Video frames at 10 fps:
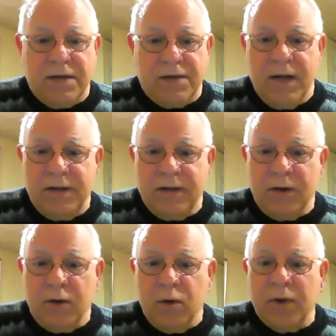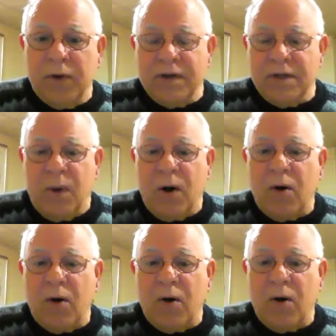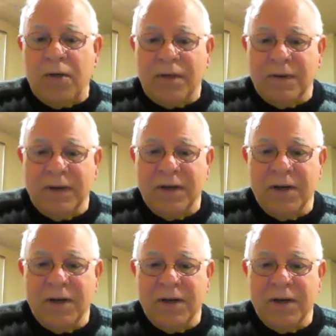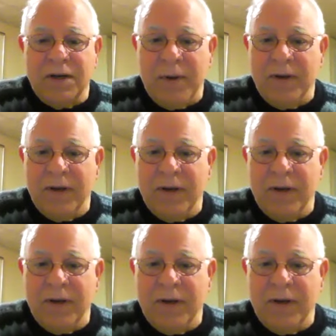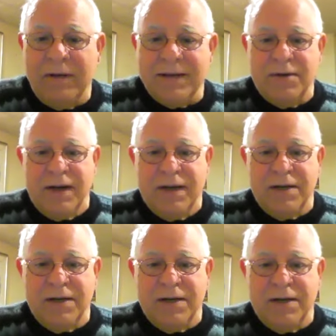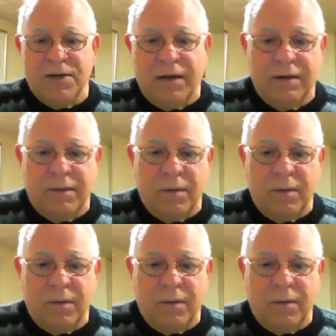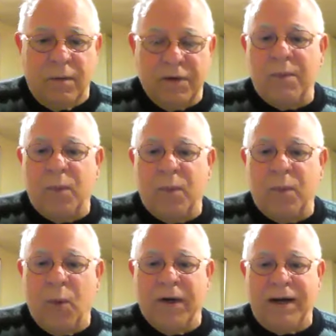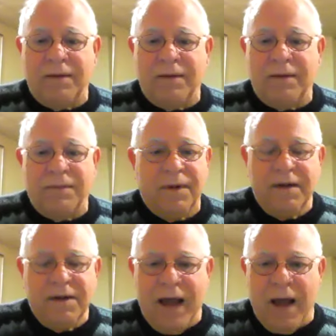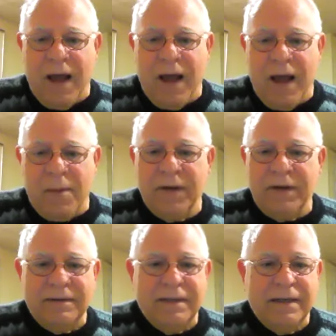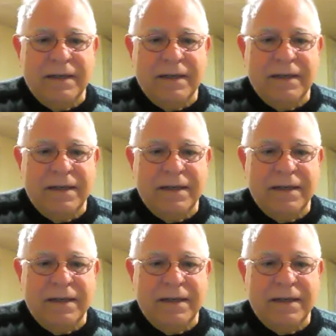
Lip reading: really has nothing to do with his birth. It didn't happen then, as Reverend John pointed out. It didn't happen then.